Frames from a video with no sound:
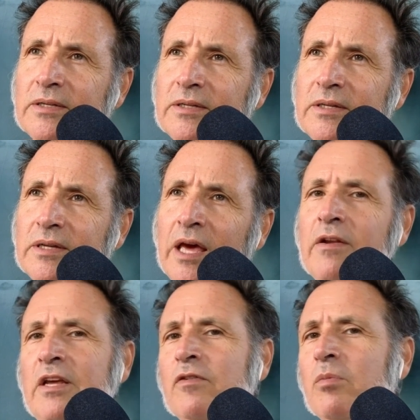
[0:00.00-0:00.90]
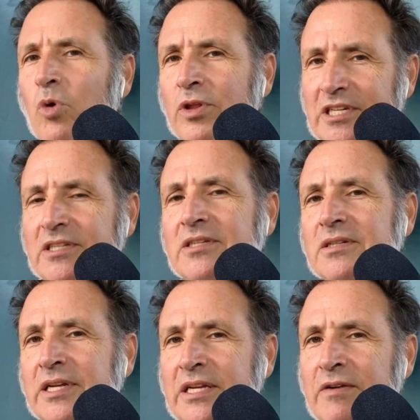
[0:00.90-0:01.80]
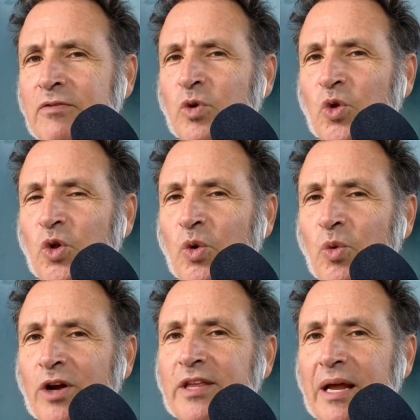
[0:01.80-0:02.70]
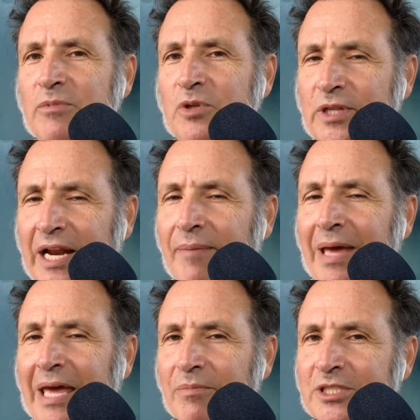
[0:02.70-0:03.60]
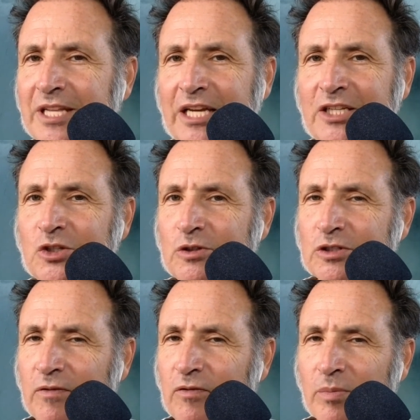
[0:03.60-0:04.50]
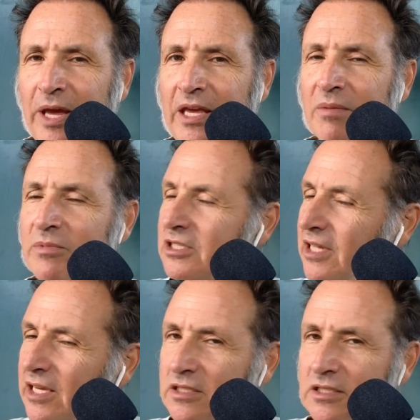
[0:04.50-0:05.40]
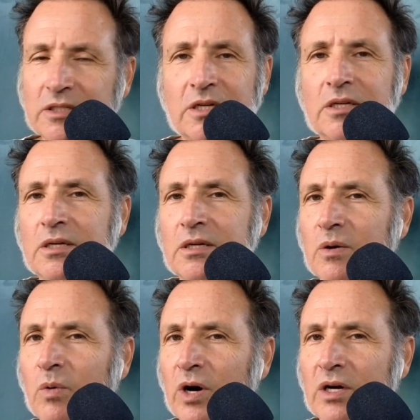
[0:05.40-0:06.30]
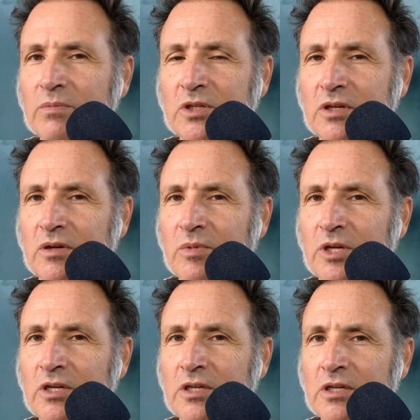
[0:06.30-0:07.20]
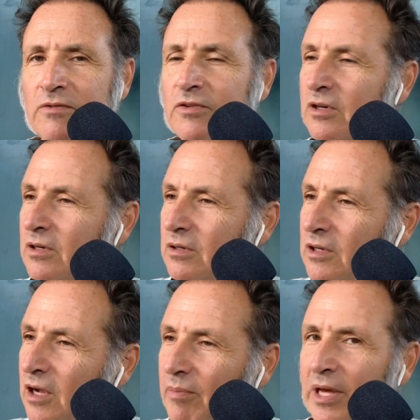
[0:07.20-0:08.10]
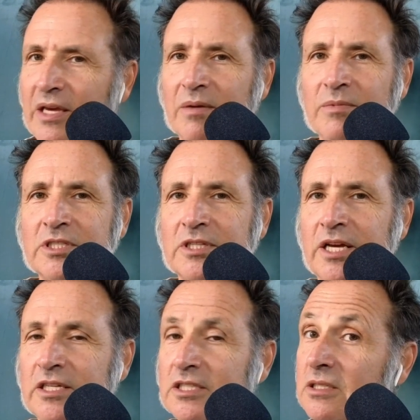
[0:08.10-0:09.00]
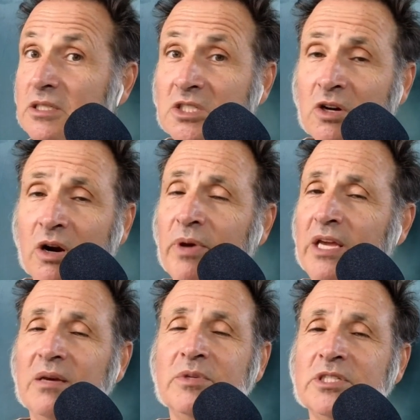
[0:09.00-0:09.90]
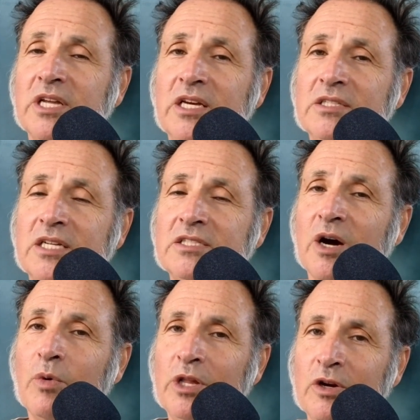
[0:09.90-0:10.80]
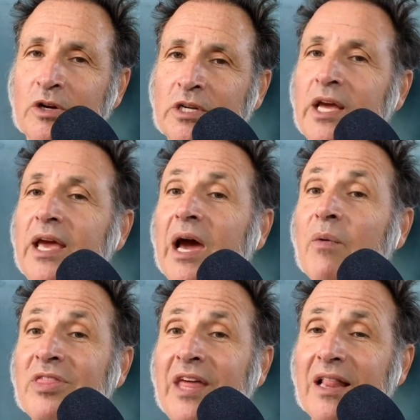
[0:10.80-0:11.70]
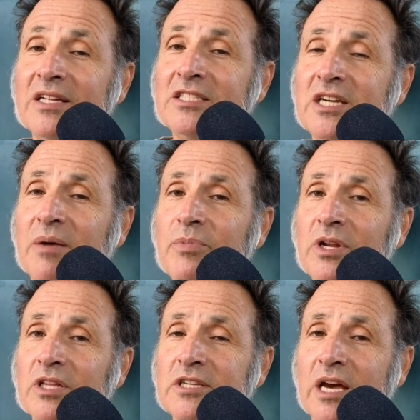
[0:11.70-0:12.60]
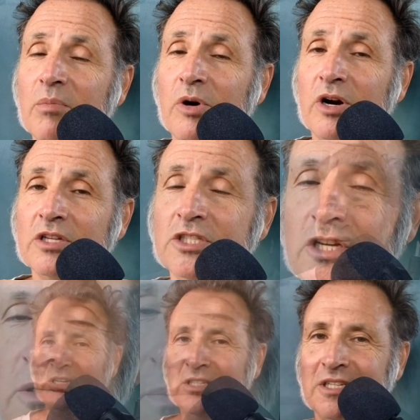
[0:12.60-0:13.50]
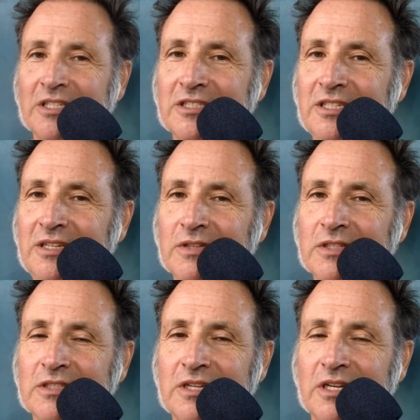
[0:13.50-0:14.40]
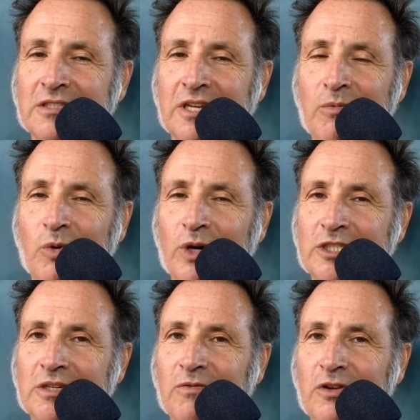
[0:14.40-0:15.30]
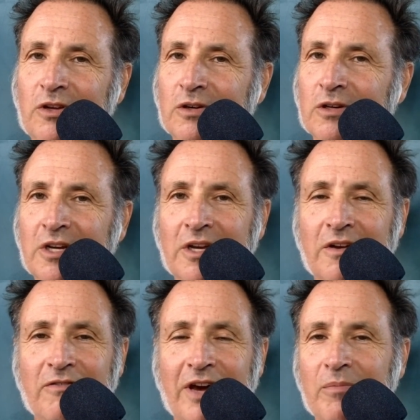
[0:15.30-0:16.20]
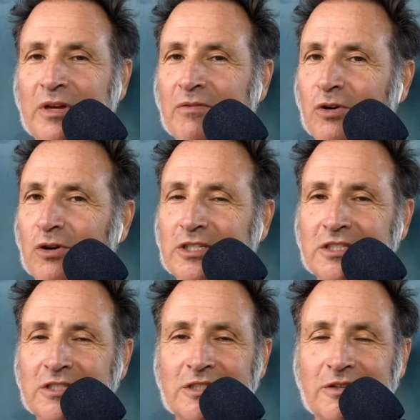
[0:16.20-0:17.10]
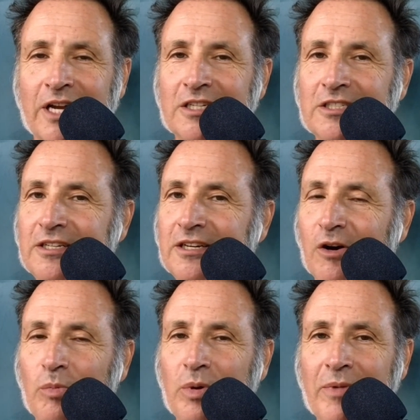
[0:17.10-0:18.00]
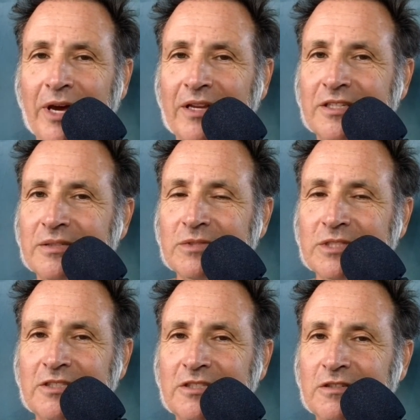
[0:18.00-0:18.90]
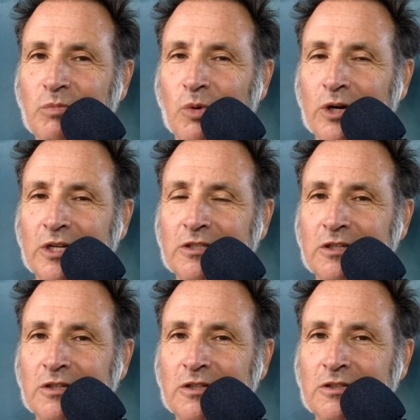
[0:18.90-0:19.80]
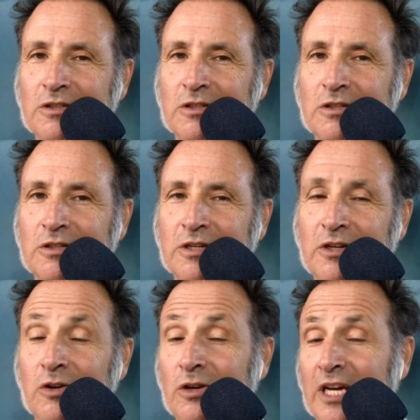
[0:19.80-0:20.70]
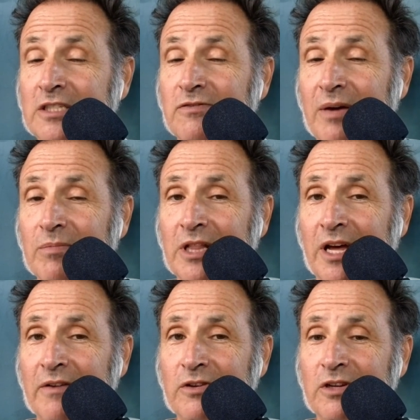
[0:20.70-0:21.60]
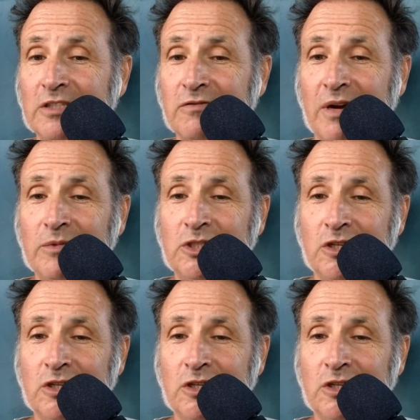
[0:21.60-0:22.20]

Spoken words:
and even more than that, that even with all the work that I'm doing, that I make mistakes too. So if you're making mistakes, Welcome to the community. If you're not making mistakes, start making mistakes. That's how we learn. And with that, let's jump into the second part of the show. Steven, same question for you. Family of origin strategy, coping mechanisms that you brought into your next family life, your next family journey.